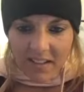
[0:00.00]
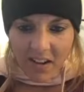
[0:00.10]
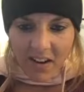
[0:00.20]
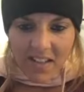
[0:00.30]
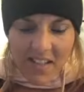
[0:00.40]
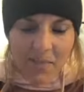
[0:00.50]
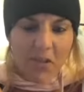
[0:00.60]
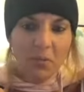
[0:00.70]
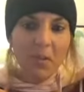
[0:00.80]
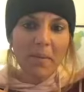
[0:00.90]
Awesome.
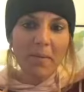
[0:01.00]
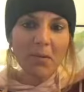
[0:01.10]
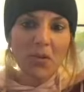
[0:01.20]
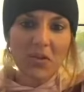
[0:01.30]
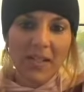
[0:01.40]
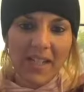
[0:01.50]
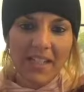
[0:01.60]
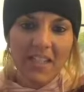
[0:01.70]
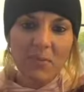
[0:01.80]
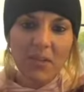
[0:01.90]
So many people joining
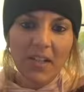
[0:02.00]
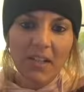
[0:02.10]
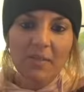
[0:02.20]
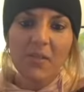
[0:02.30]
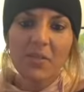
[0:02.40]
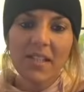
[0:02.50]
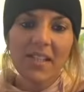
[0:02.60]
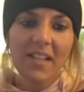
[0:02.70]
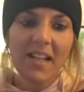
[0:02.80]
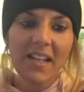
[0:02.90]
this morning. I'm so
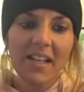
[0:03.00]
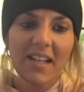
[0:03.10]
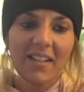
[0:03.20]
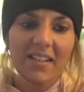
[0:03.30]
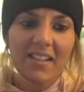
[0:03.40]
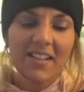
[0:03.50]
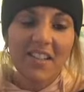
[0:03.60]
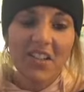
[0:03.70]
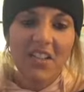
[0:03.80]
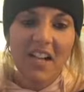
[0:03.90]
excited. It's
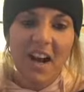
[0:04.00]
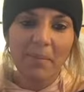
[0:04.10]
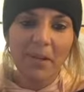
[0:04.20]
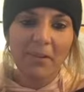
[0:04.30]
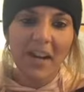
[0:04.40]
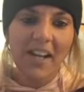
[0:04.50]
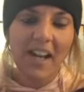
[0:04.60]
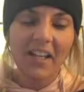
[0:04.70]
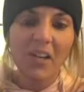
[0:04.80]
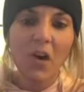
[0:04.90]
a good topic, right?
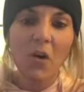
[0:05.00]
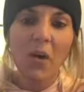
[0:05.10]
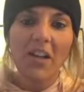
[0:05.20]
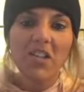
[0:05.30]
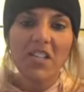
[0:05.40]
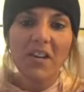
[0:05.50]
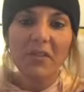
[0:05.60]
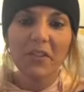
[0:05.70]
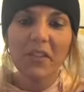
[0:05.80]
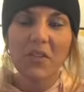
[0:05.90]
I know I should
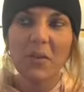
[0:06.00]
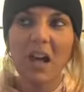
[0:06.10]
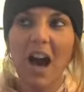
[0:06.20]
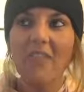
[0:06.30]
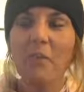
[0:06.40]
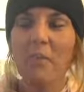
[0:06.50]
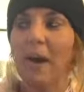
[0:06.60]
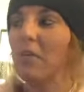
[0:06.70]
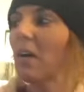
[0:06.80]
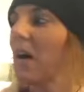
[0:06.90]
definitely do a live
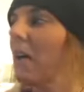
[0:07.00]
about